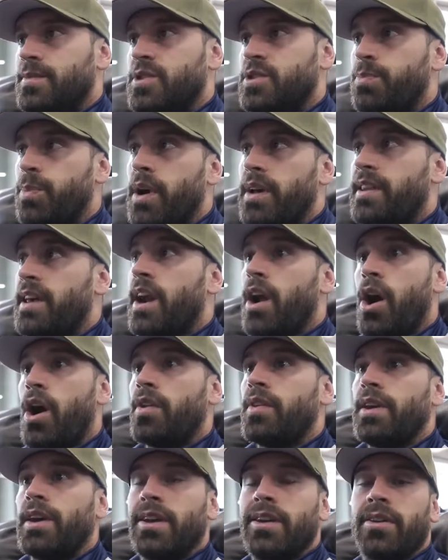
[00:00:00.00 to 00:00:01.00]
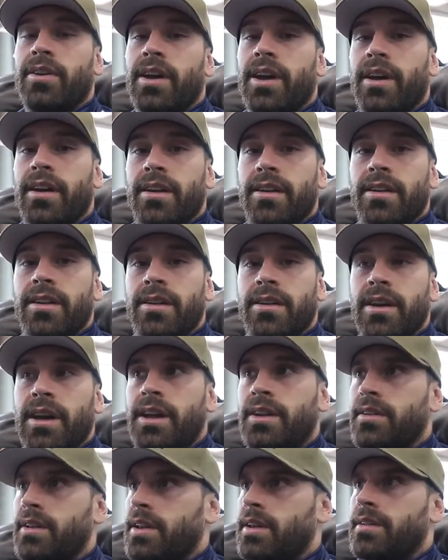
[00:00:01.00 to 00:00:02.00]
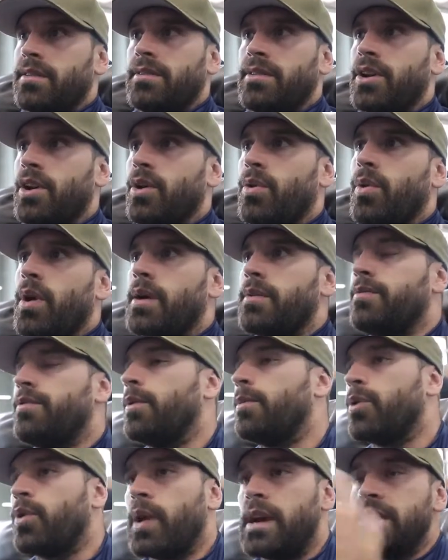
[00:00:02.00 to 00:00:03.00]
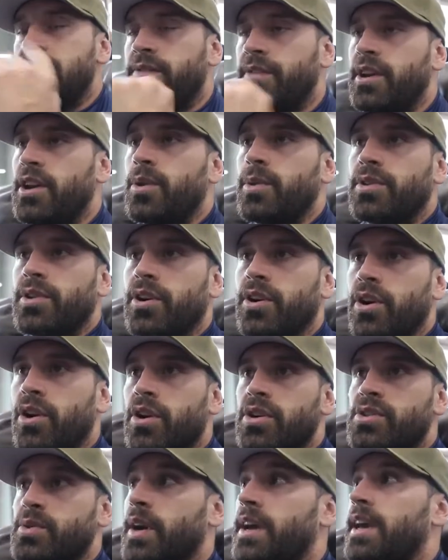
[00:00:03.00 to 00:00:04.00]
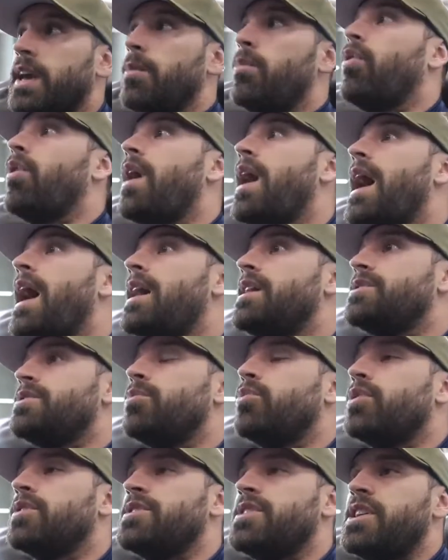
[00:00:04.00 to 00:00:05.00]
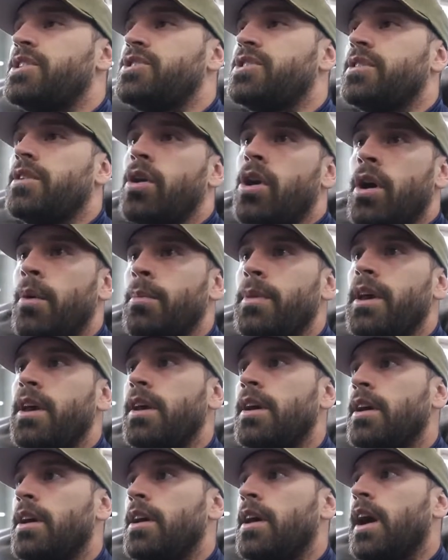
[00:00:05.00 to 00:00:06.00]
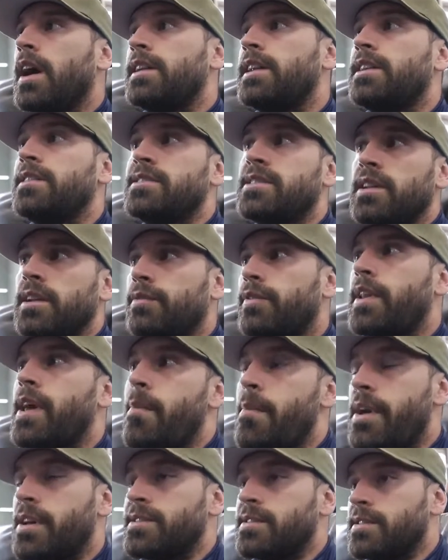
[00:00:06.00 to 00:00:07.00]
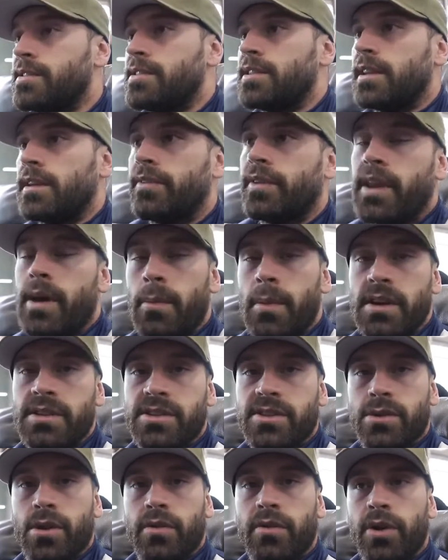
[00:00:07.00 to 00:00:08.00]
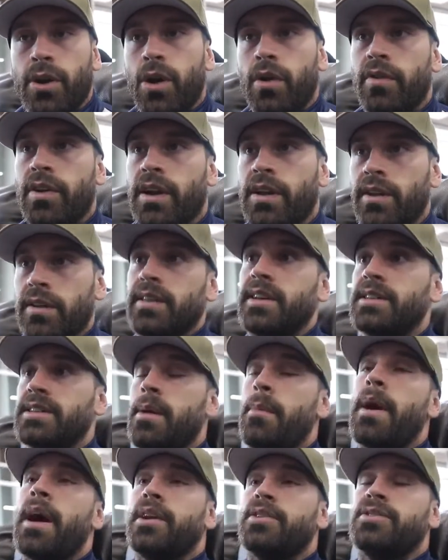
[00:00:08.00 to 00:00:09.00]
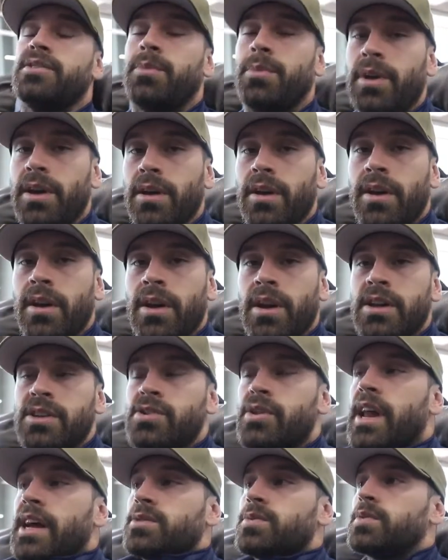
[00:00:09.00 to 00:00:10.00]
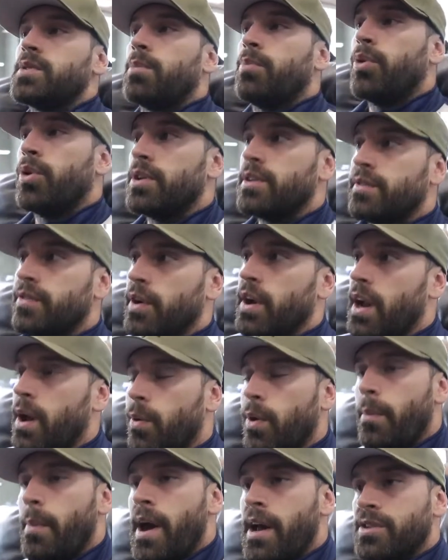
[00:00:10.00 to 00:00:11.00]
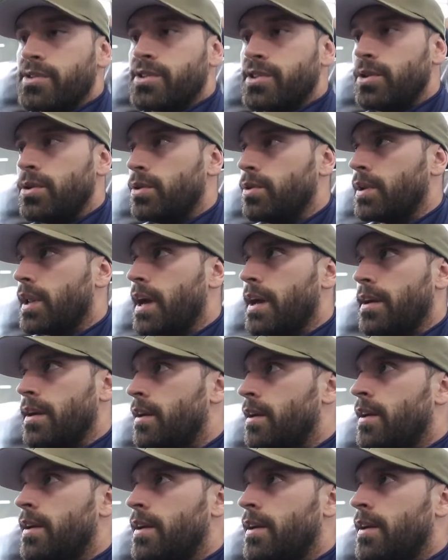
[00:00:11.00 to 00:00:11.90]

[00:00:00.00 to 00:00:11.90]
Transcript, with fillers: spread that on the internet and, and you know like film a crazy video with the girl so I get more eyes and more attention on me and then deliver that message deliver that message over and over again the thing that matters to me so that's what's important is figuring out what matters to you like